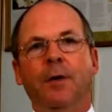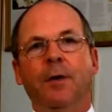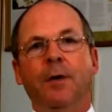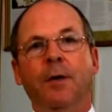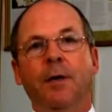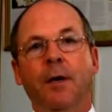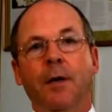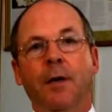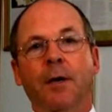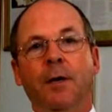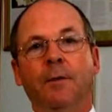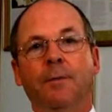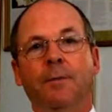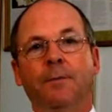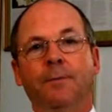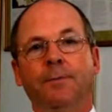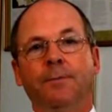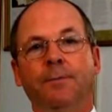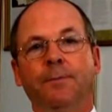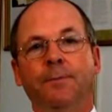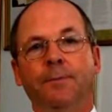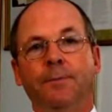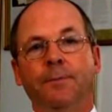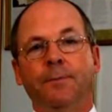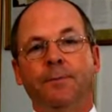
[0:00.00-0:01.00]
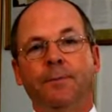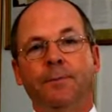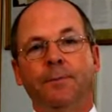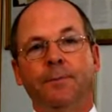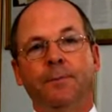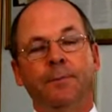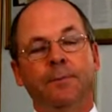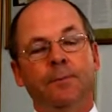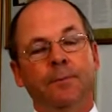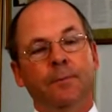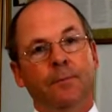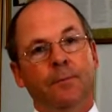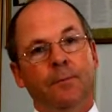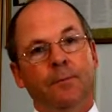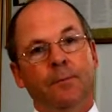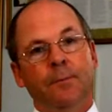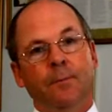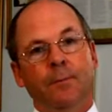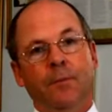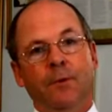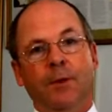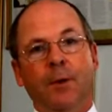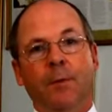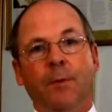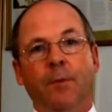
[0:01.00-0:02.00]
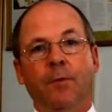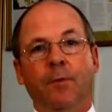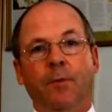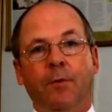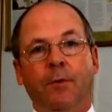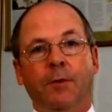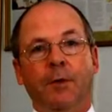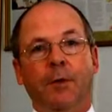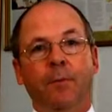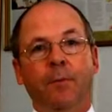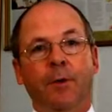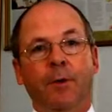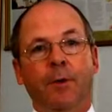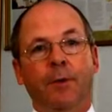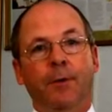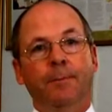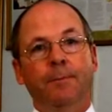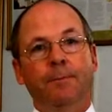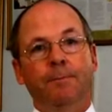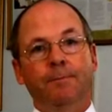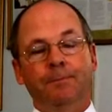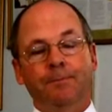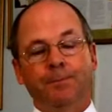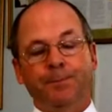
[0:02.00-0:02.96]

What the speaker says: a year. Something wrong somewhere, no?